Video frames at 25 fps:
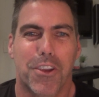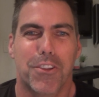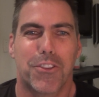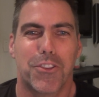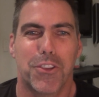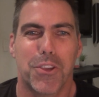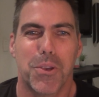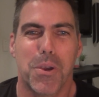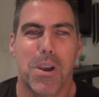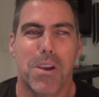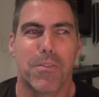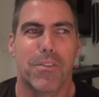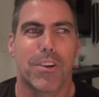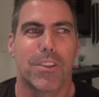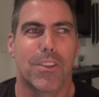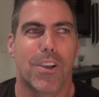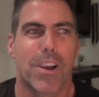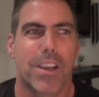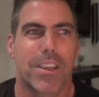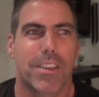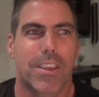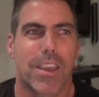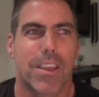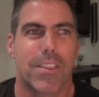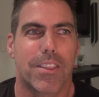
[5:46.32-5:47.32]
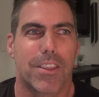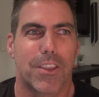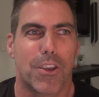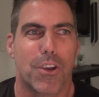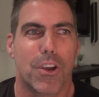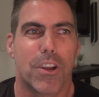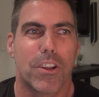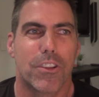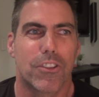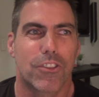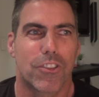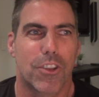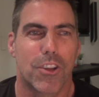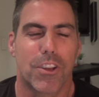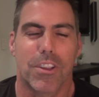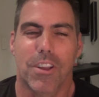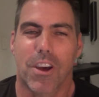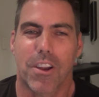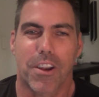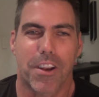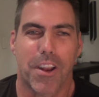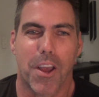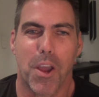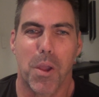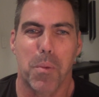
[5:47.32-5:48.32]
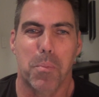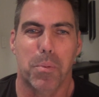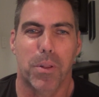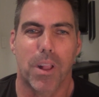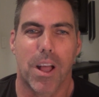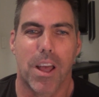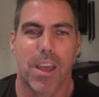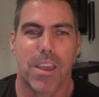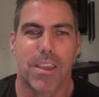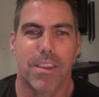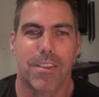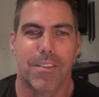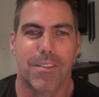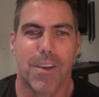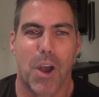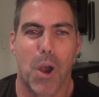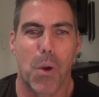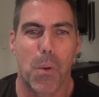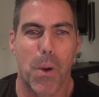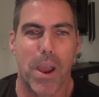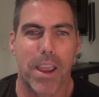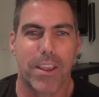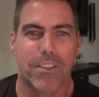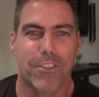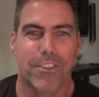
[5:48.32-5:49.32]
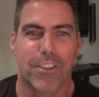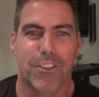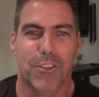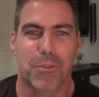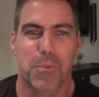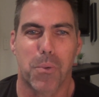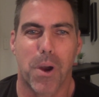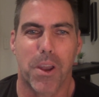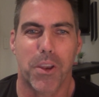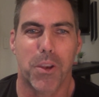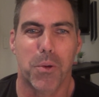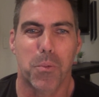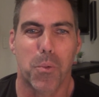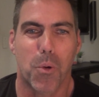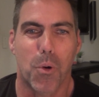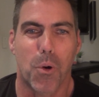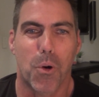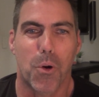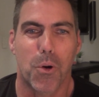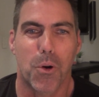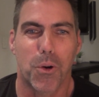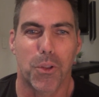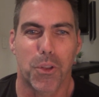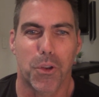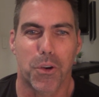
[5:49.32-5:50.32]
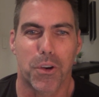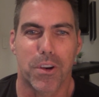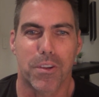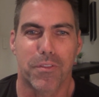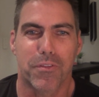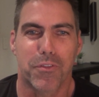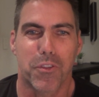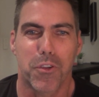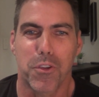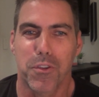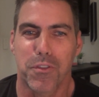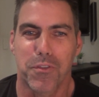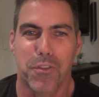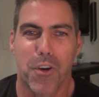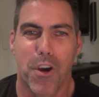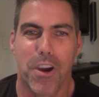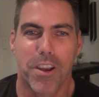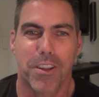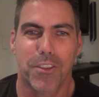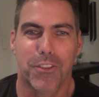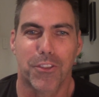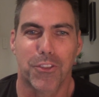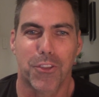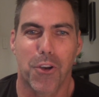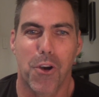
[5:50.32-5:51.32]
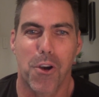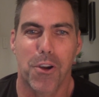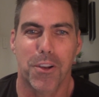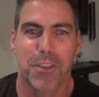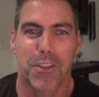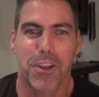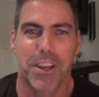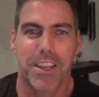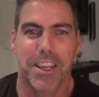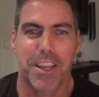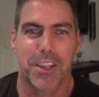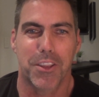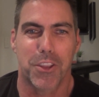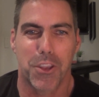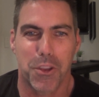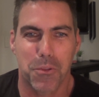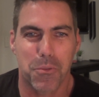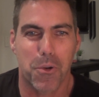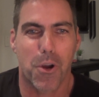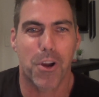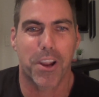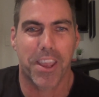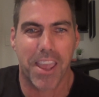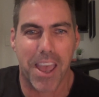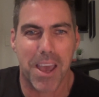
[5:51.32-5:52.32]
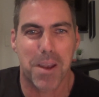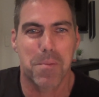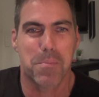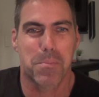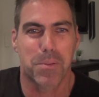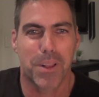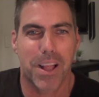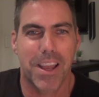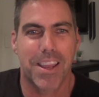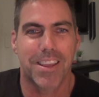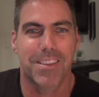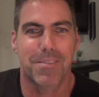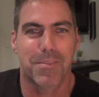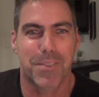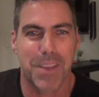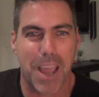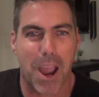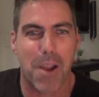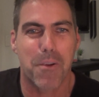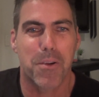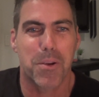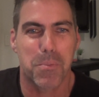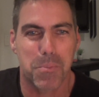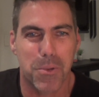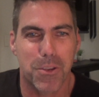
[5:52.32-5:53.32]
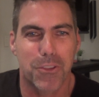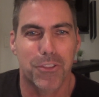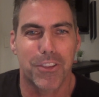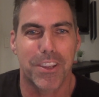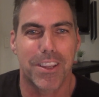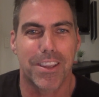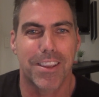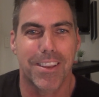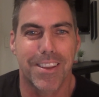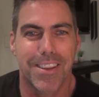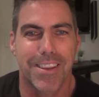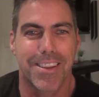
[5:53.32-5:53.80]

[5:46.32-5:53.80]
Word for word: So do you ever like get the urge to I don't know play Oasis, Wonderwall, or a Foo Fighters song? Like, can you rock out and play current music?